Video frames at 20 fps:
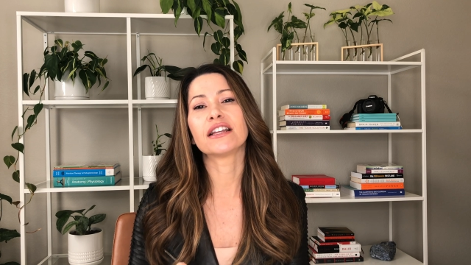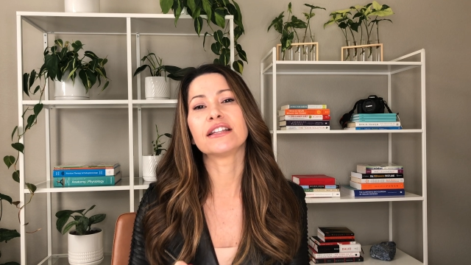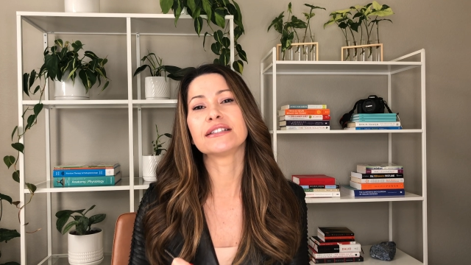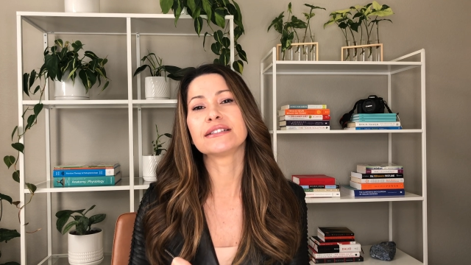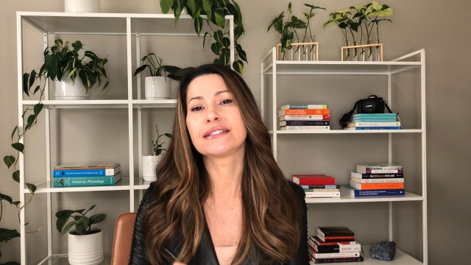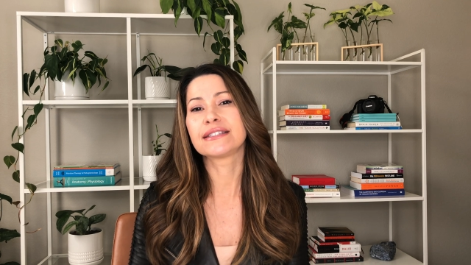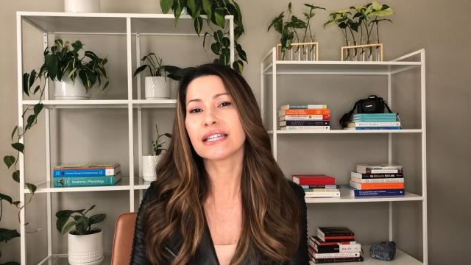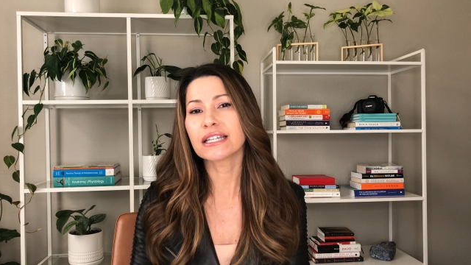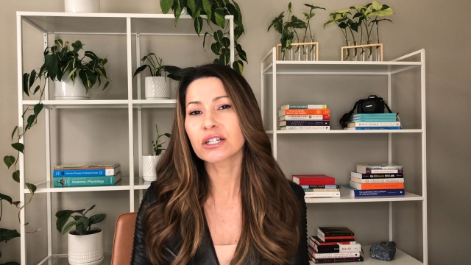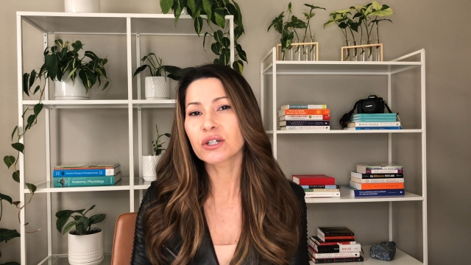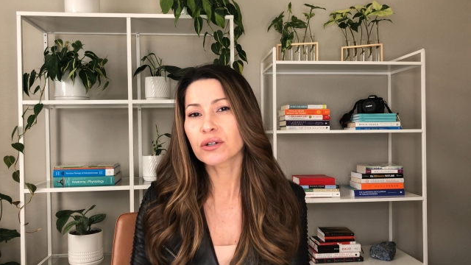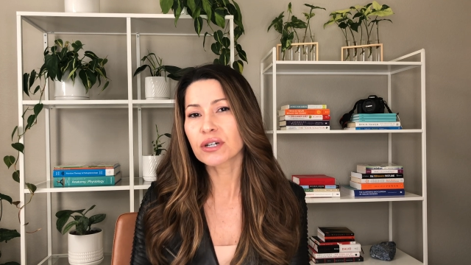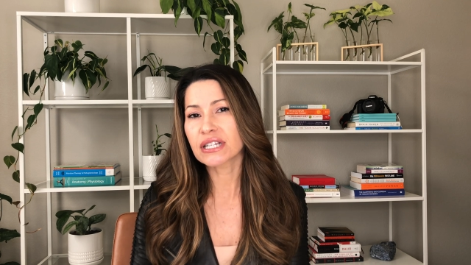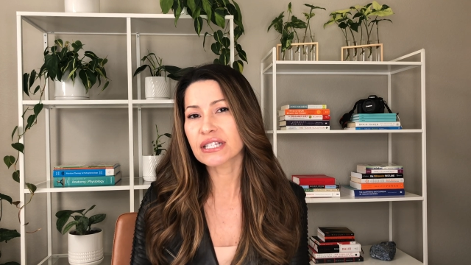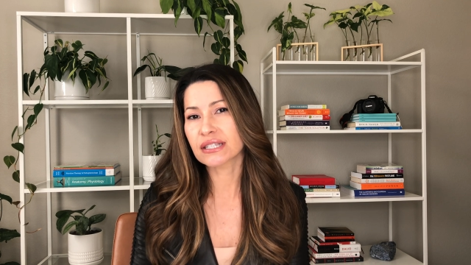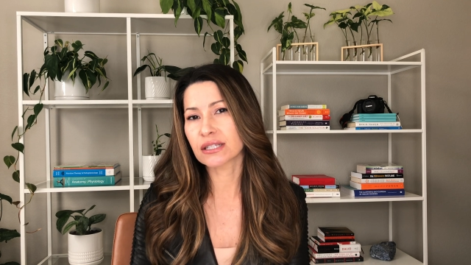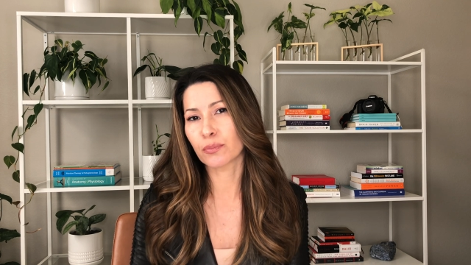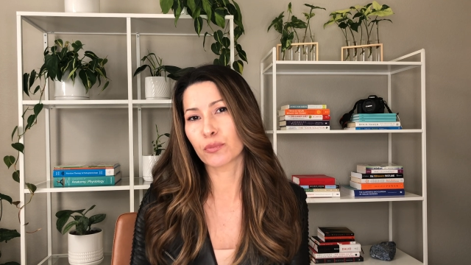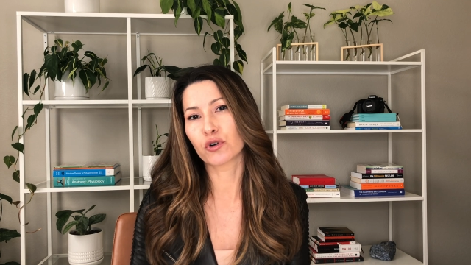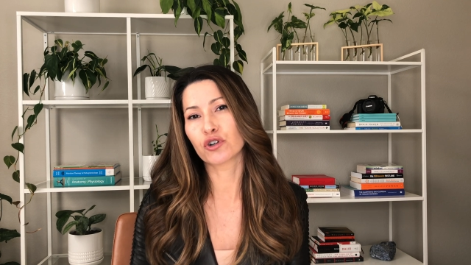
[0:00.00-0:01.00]
decrease
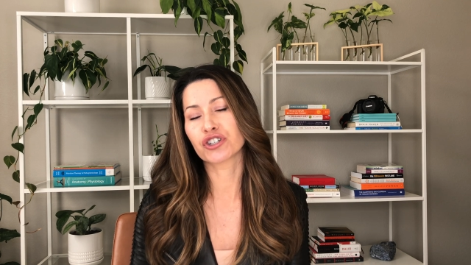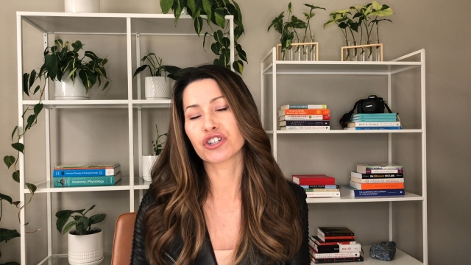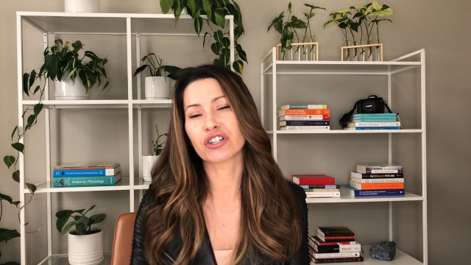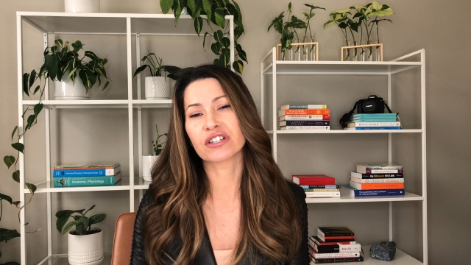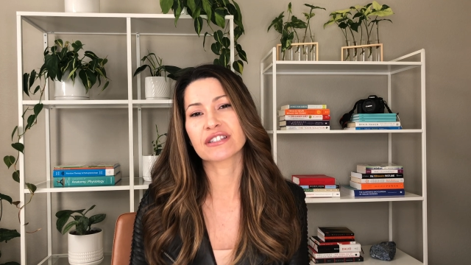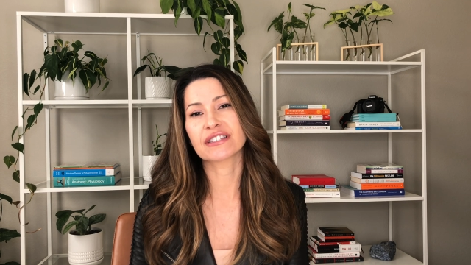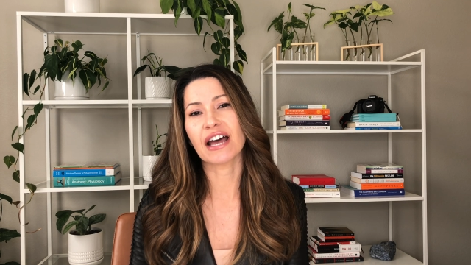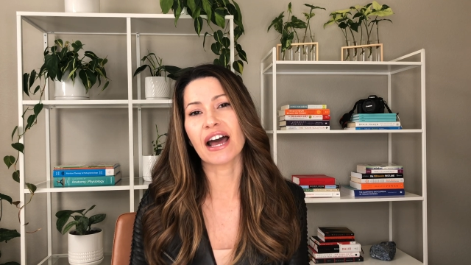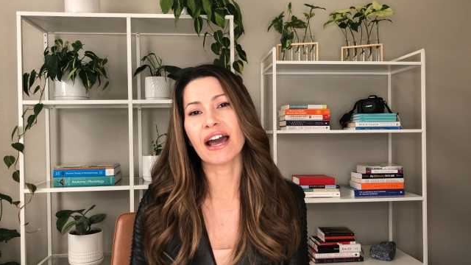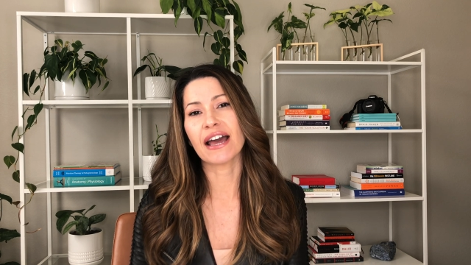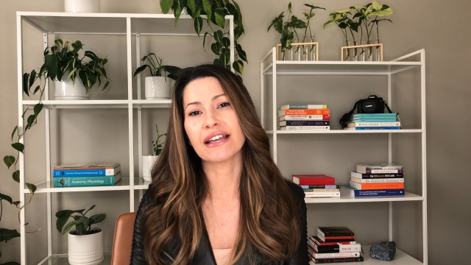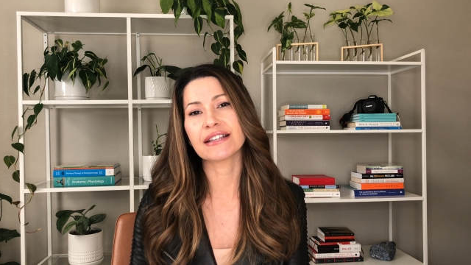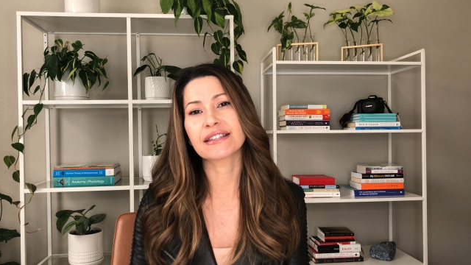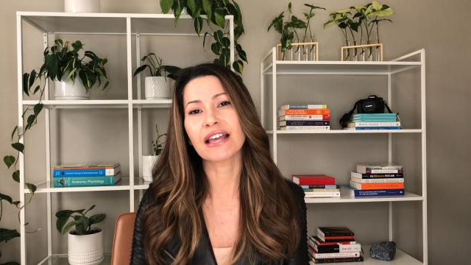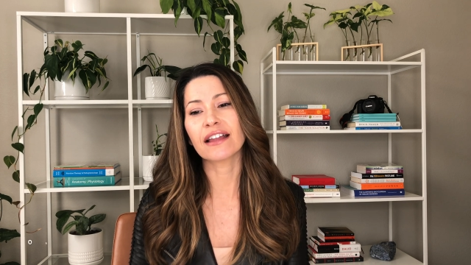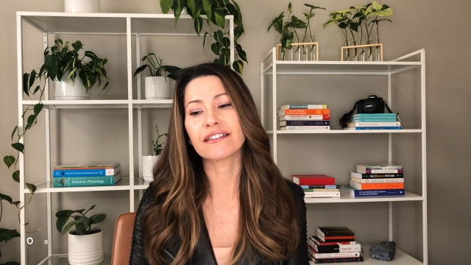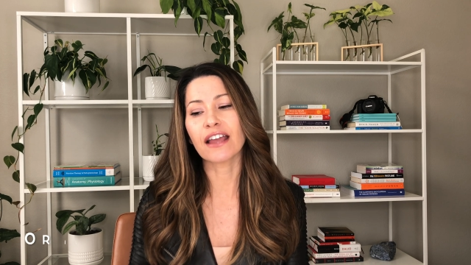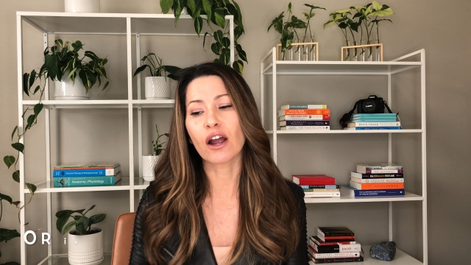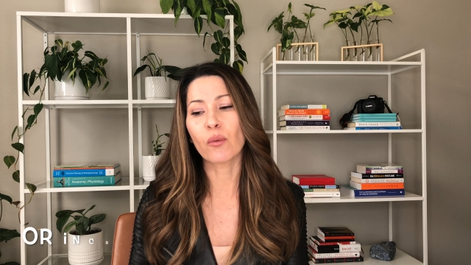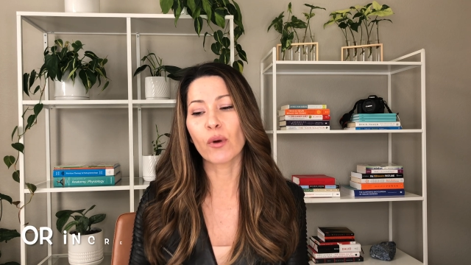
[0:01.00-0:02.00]
the portion size.
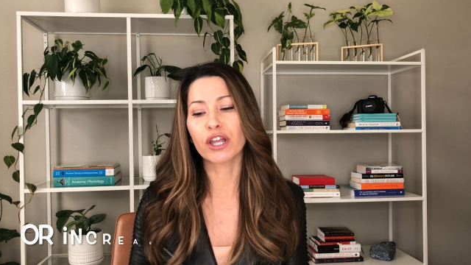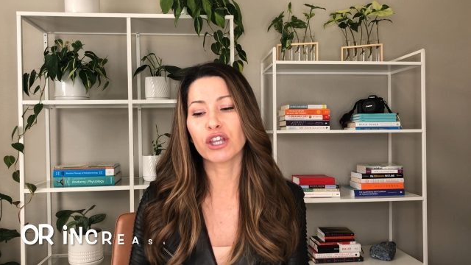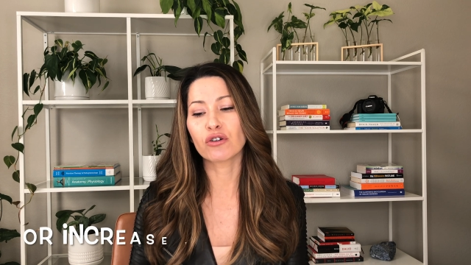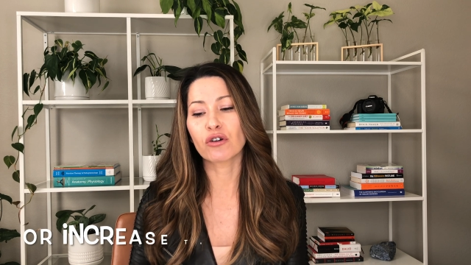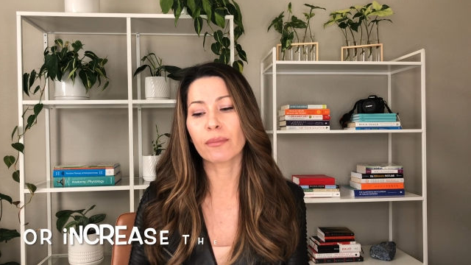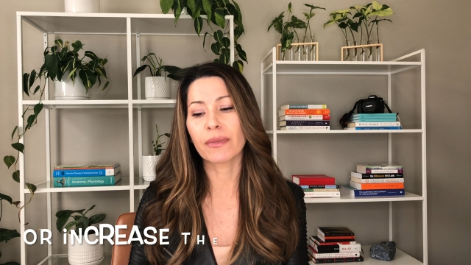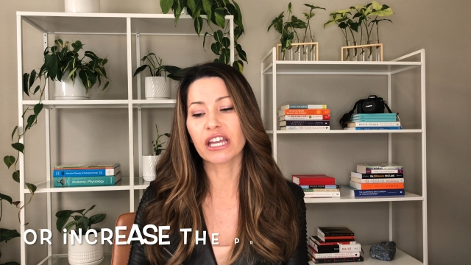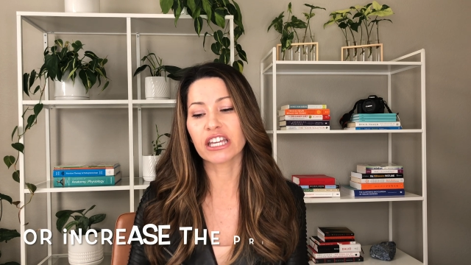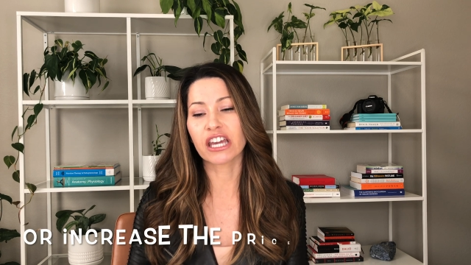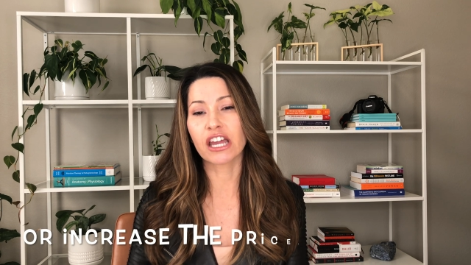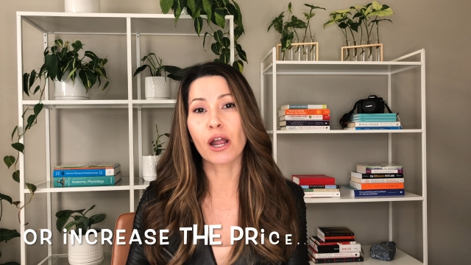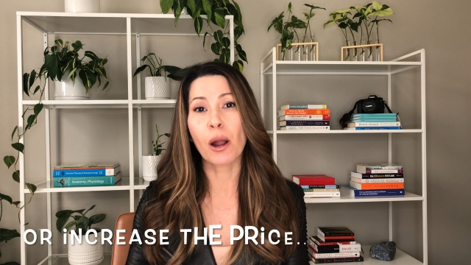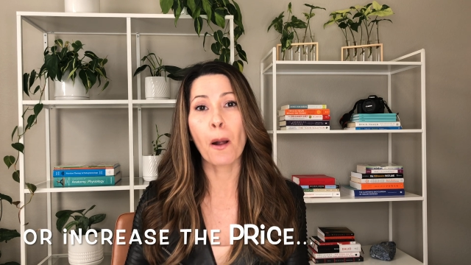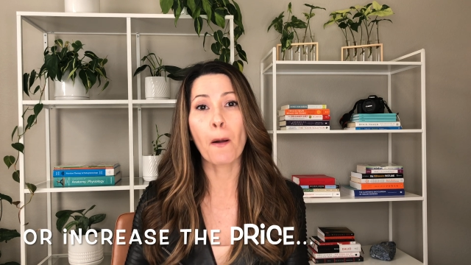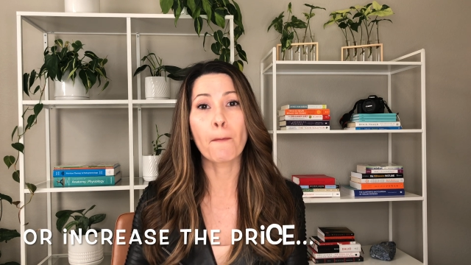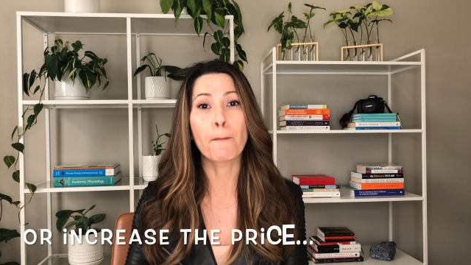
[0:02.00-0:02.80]
That way you are making